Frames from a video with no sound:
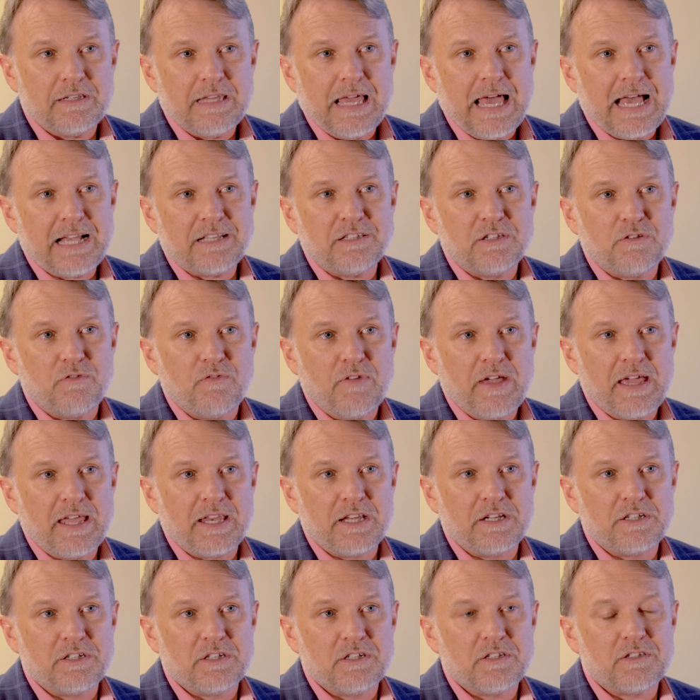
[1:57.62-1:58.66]
tax
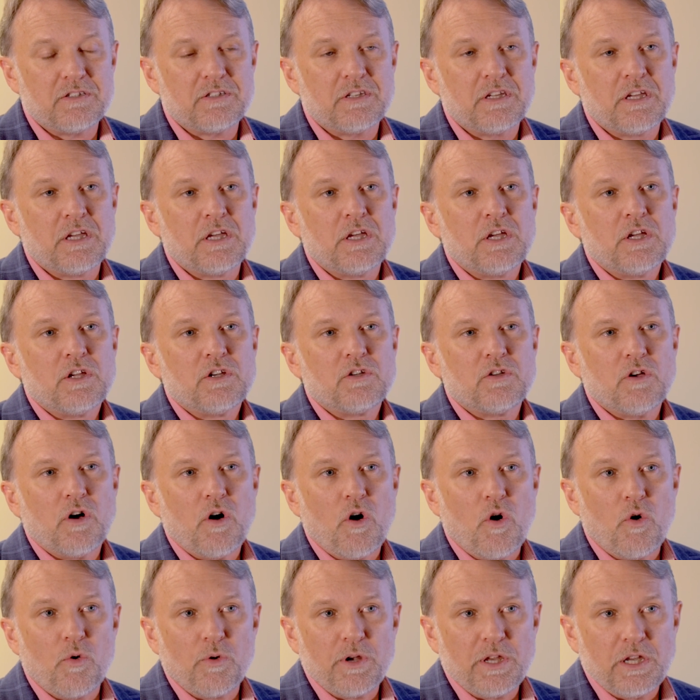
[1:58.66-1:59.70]
advantages to
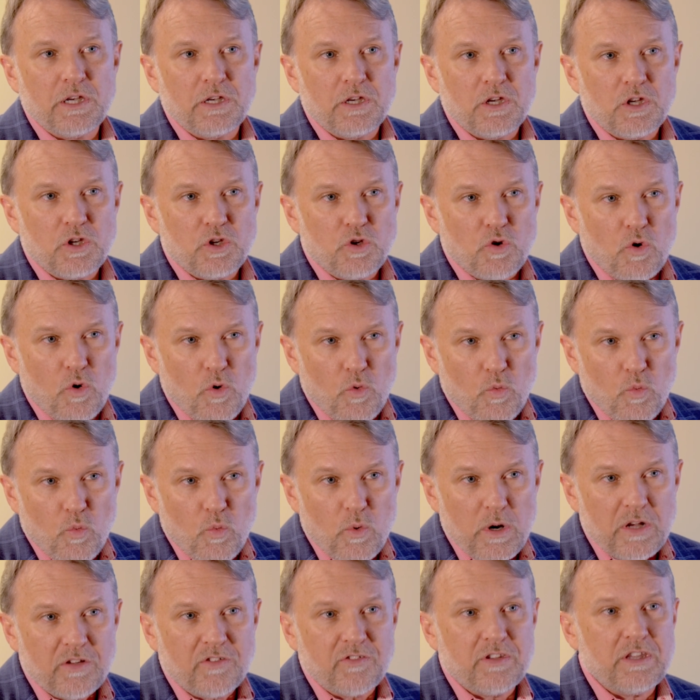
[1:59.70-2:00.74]
owning your
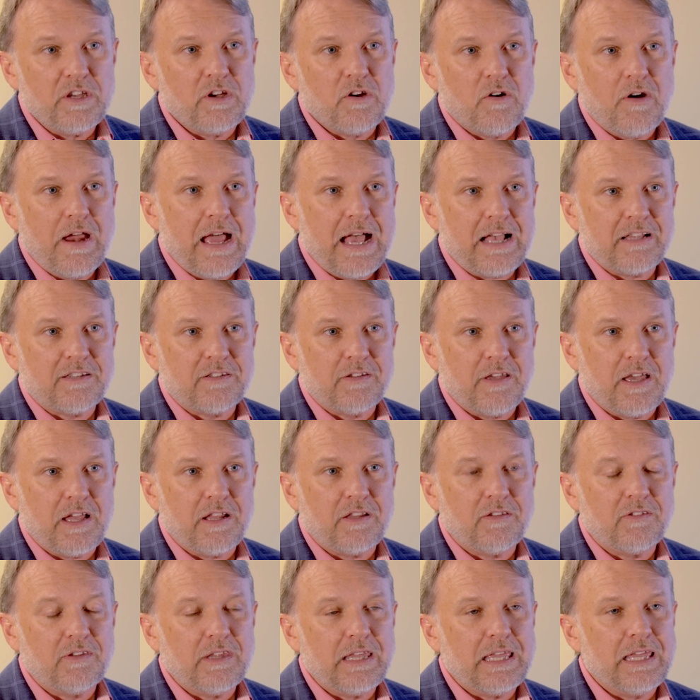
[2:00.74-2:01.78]
riskier
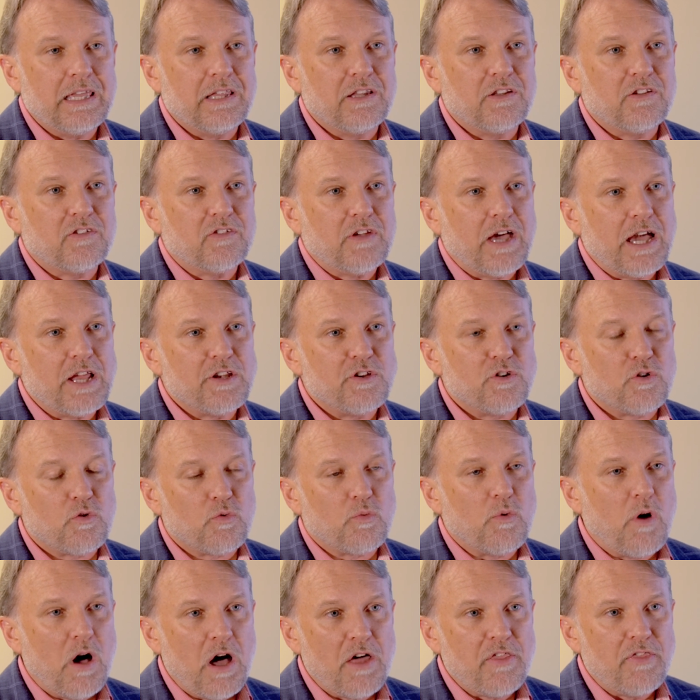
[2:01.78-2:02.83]
assets inside your
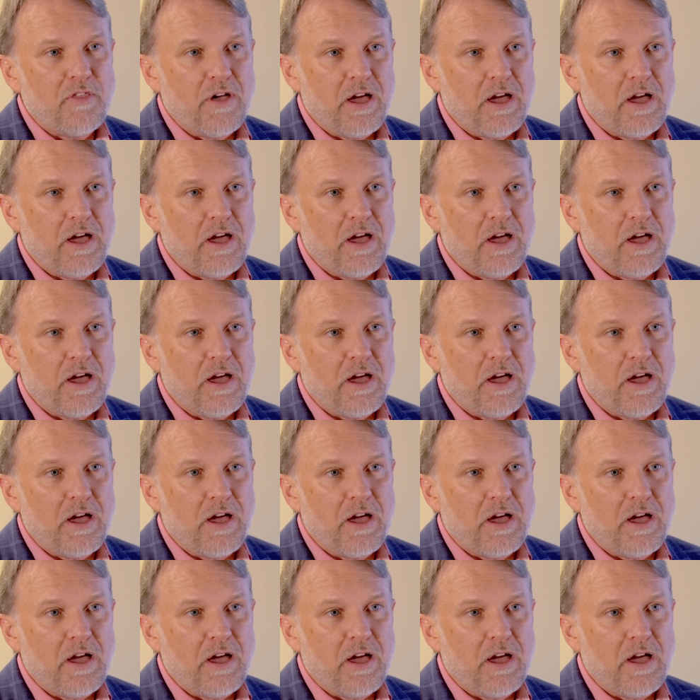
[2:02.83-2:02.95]
Roth